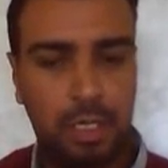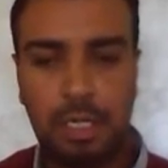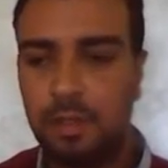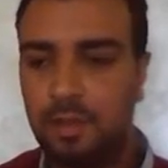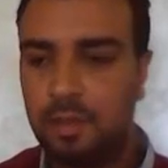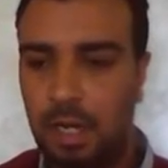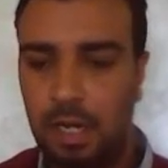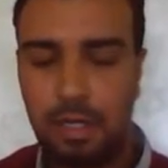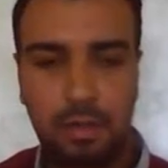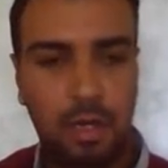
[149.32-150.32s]
other
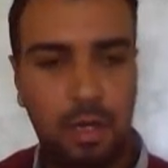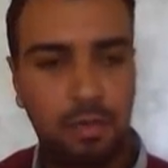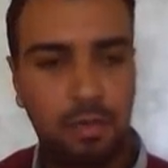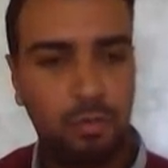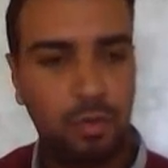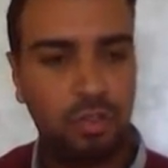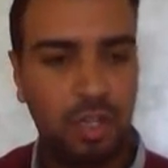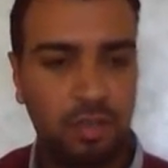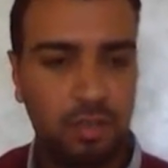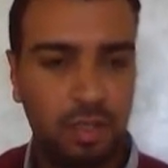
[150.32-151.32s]
side, okay,
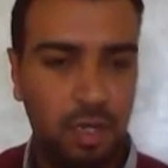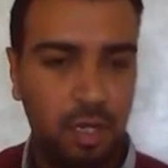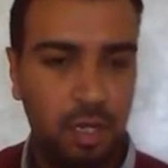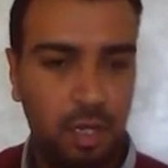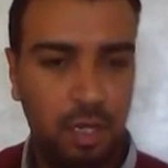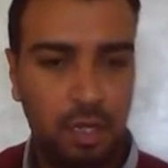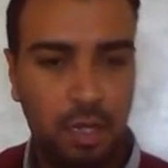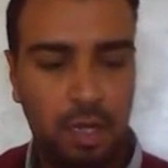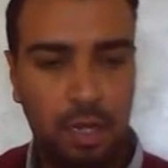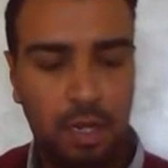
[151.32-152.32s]
which is the
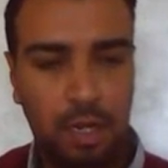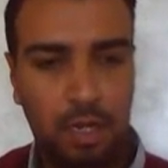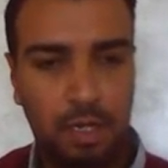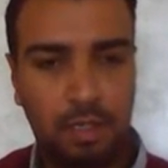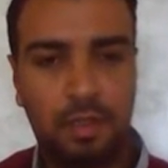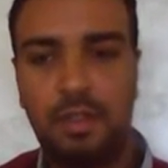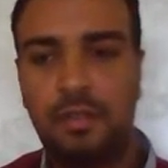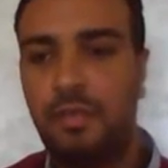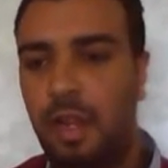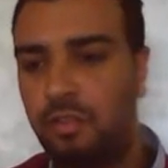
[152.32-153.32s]

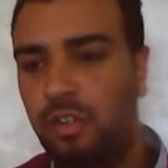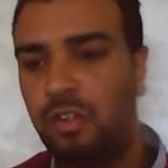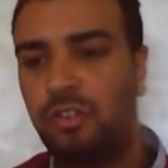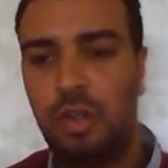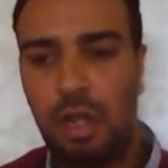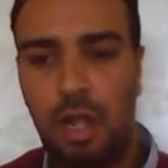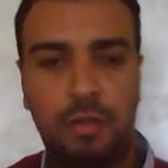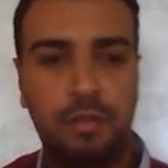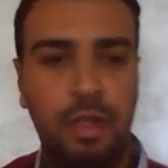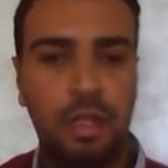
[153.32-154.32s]
disadvantage of